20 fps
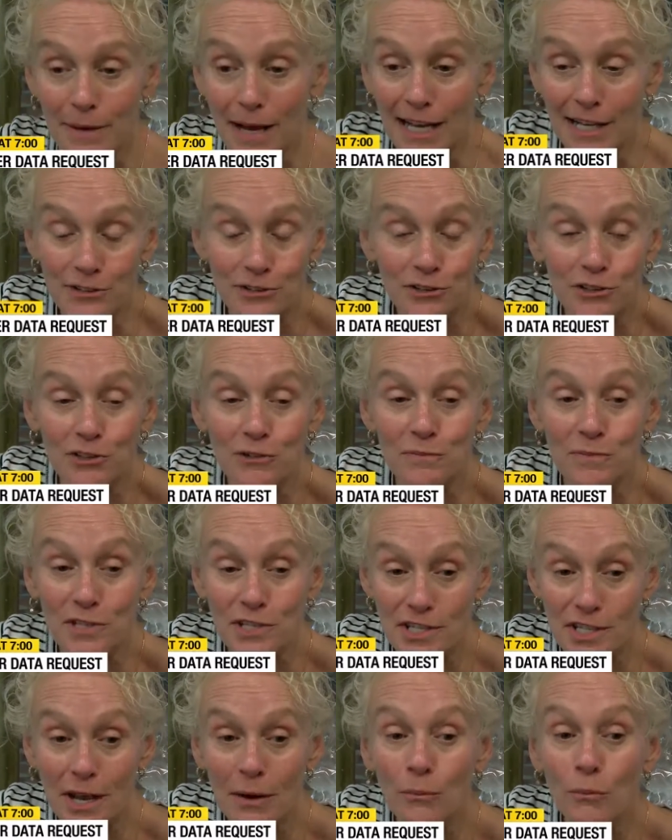I assume
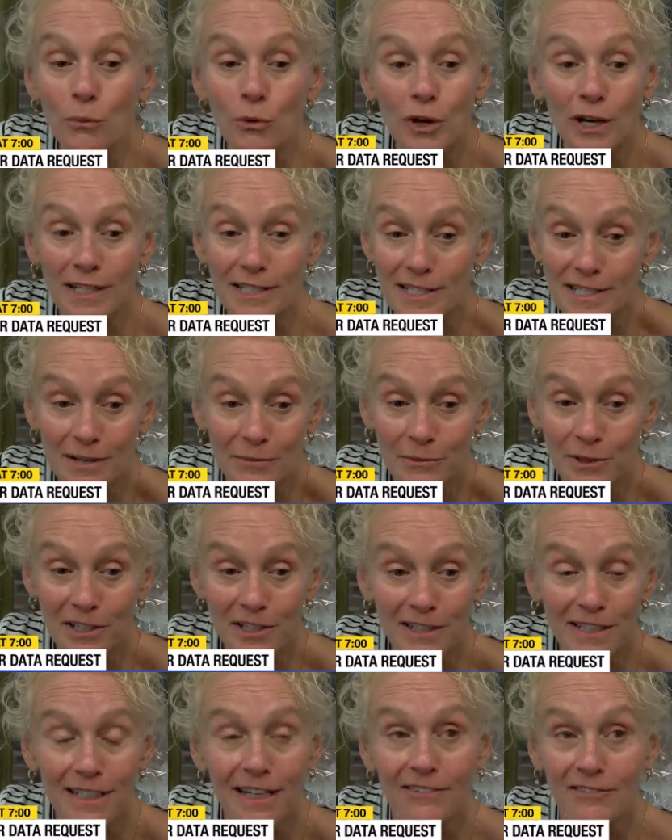someone somewhere
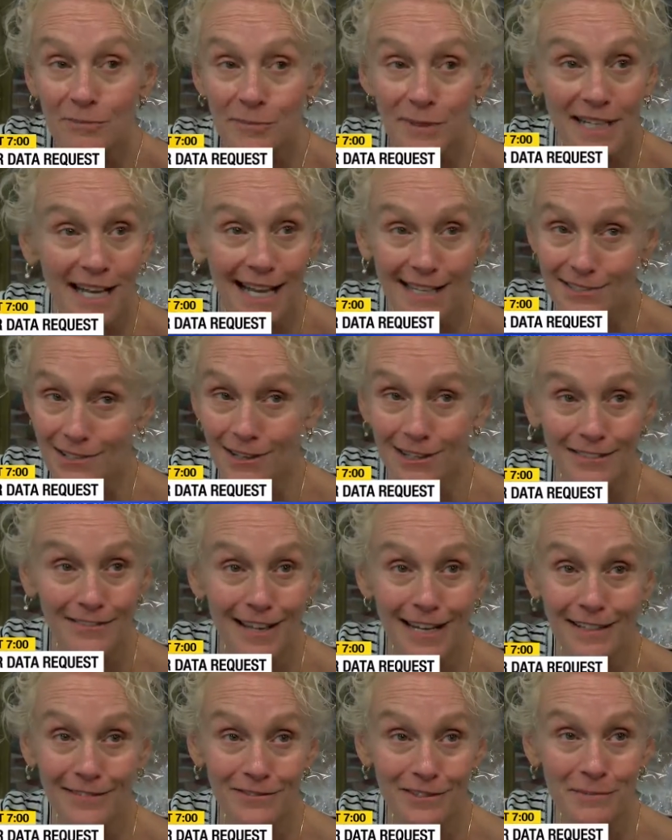in the government has all of
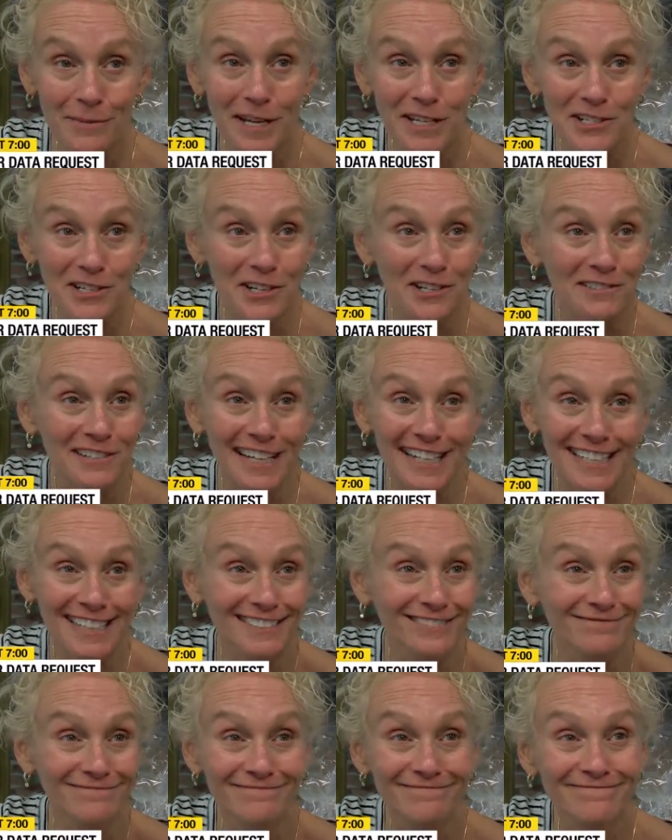that information already.